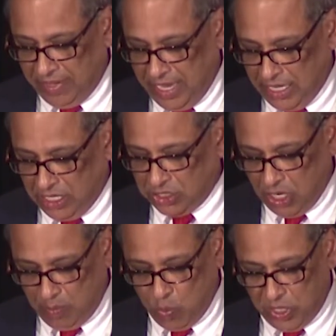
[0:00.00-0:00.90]
any
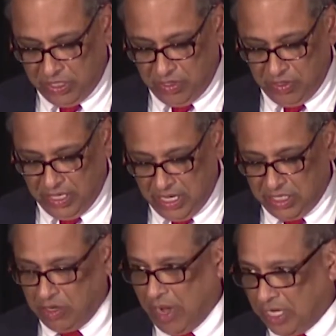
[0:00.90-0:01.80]
top 100
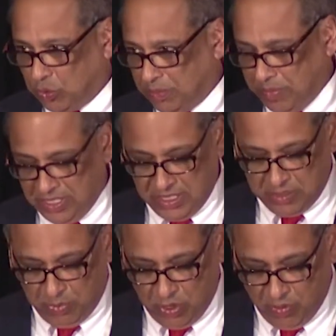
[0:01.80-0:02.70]
undergraduate business
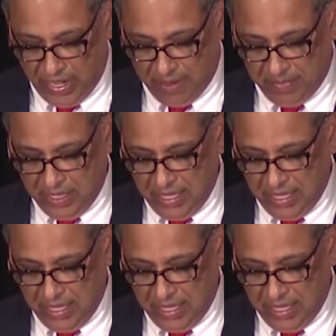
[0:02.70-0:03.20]
program,